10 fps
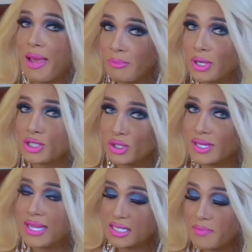I'm pretty sure
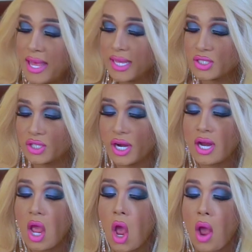that that's my
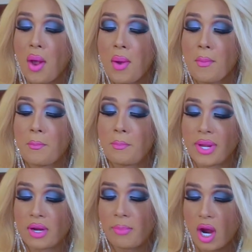answer
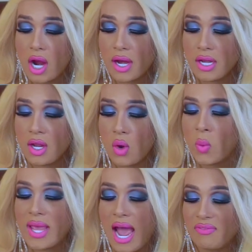beer barn.
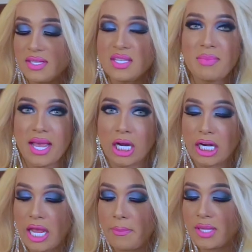We have these in my
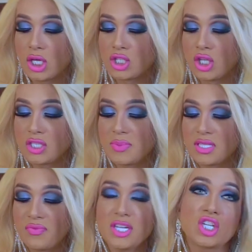area, but there's no
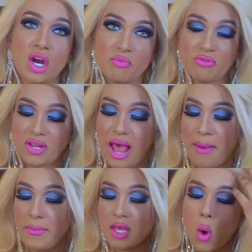specific term for
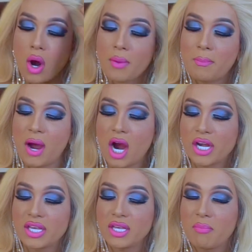them. Or
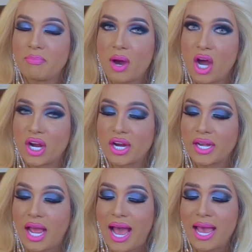party barn.
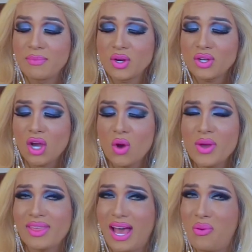I'm gonna go
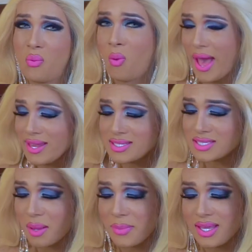with a
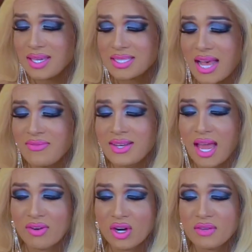what because I've
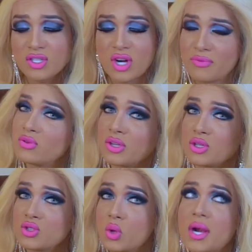never heard of a drive-through
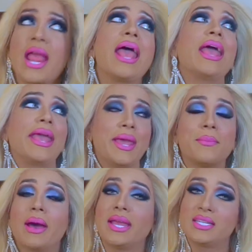liquor store
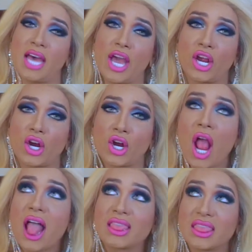in my entire
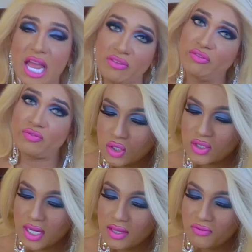life. Do you
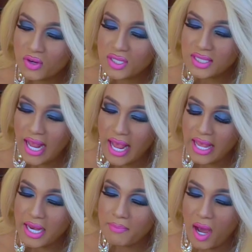say the first
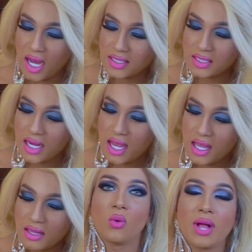A in
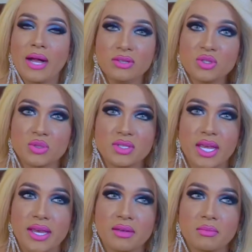pasta? Well, how else did you
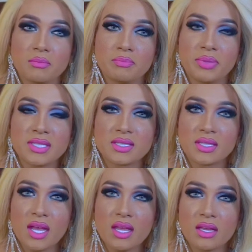say it?
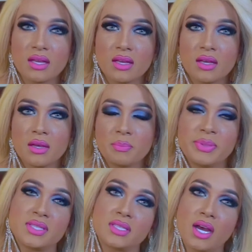Pasta?
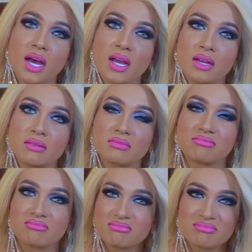Pasta.
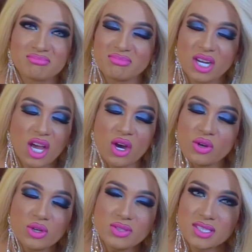
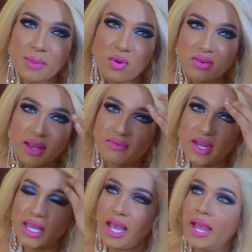No, you don't skip over that
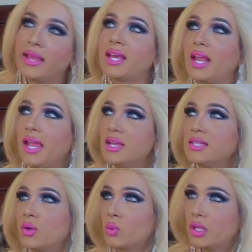fucking A. That A is
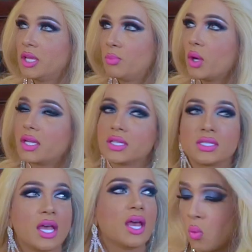like really
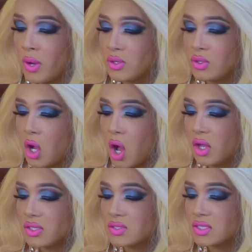important. What do you
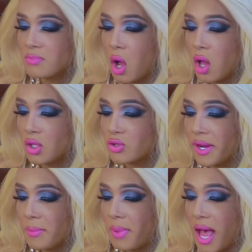call this small
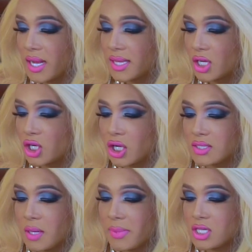gray bug that
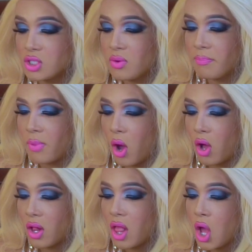curls up into a
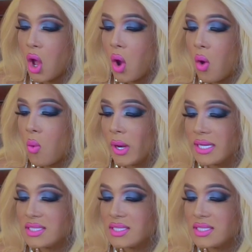ball when